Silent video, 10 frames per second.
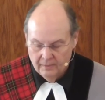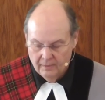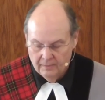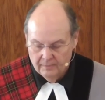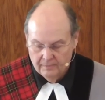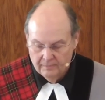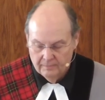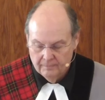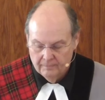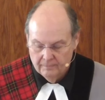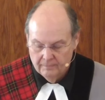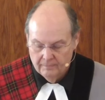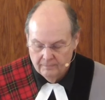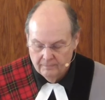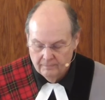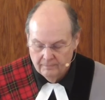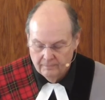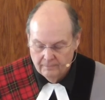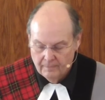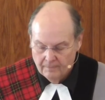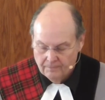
No one is speaking in this clip.